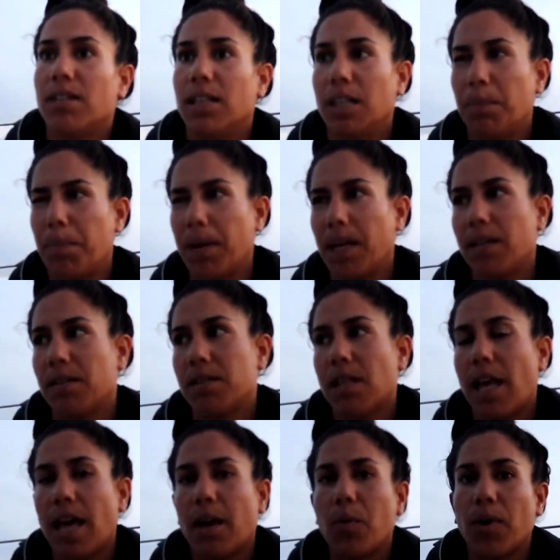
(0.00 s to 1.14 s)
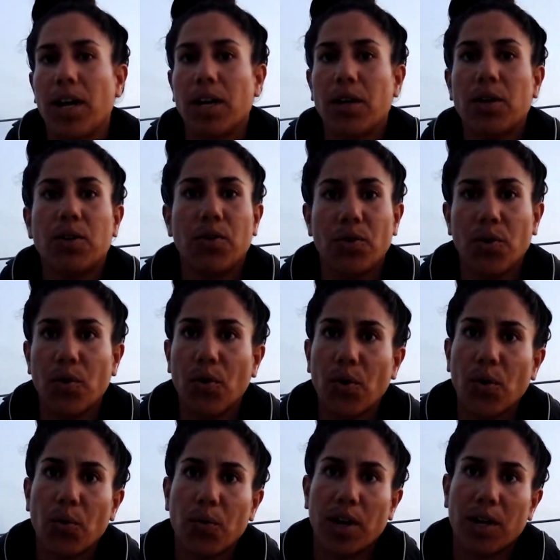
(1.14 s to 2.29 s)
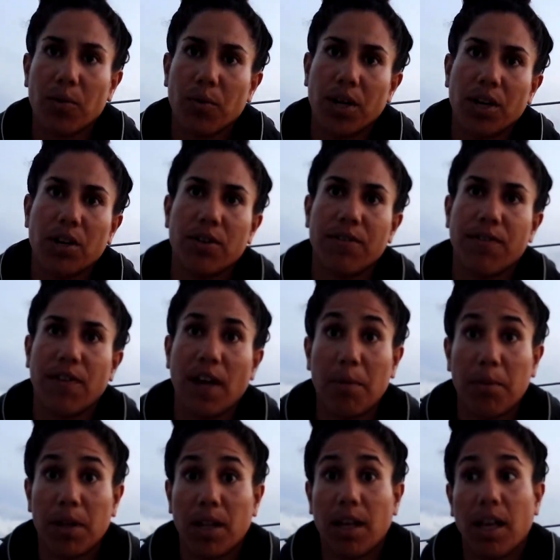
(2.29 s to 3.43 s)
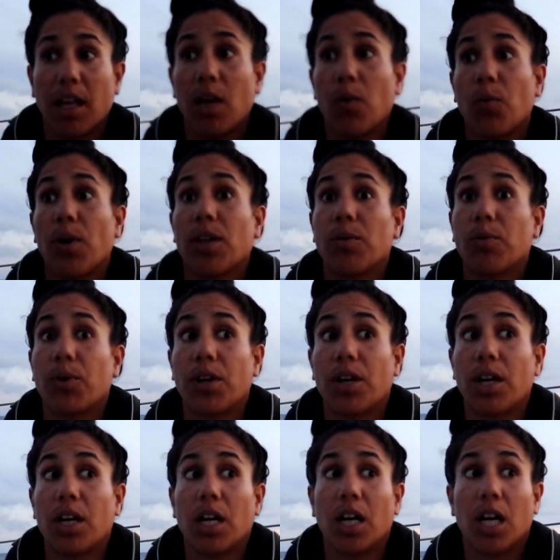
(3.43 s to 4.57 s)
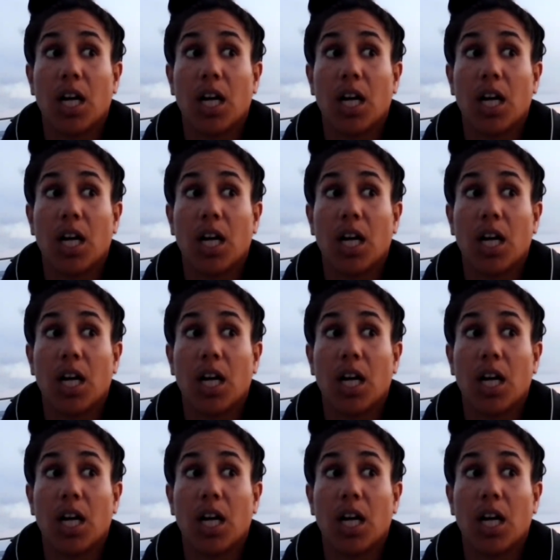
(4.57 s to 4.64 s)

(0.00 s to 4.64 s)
depends like what you do, what were your family, what were